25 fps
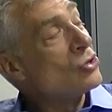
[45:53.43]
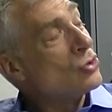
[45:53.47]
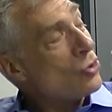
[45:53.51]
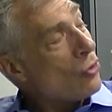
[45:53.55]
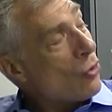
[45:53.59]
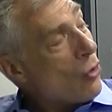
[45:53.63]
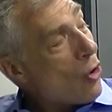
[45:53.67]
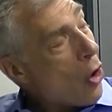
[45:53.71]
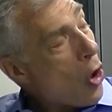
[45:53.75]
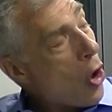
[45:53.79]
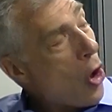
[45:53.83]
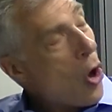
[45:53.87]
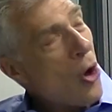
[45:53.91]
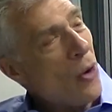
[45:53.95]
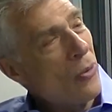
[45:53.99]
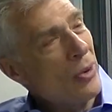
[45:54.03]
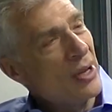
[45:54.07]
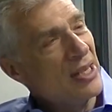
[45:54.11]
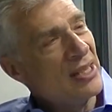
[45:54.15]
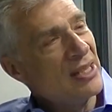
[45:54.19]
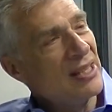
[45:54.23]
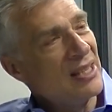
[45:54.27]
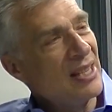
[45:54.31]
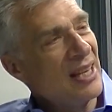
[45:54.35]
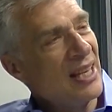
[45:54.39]
you
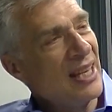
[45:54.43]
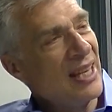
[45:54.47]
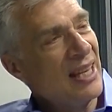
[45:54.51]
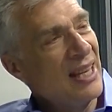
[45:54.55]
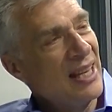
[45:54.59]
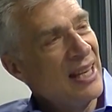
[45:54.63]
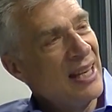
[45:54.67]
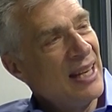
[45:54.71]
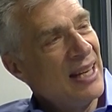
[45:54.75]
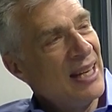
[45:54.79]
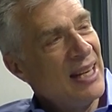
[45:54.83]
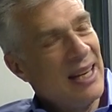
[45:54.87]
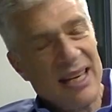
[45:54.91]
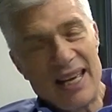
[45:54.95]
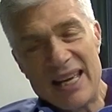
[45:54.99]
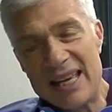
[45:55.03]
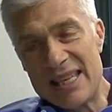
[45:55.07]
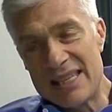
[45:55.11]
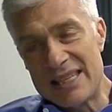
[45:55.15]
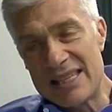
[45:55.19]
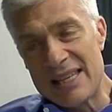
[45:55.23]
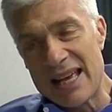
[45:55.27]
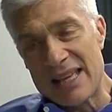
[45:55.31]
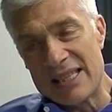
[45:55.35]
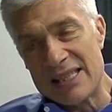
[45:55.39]
always see
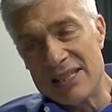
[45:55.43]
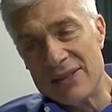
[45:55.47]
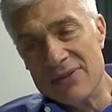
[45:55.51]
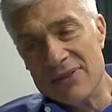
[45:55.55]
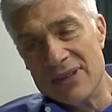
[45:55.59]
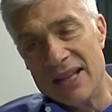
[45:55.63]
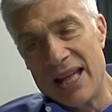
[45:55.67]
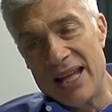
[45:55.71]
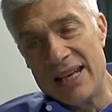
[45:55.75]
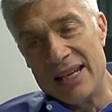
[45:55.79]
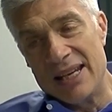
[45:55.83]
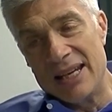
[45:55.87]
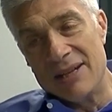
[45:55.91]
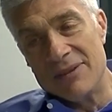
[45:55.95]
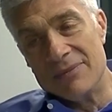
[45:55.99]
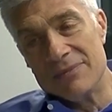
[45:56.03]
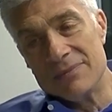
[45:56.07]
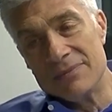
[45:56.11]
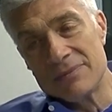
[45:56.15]
excessive lending.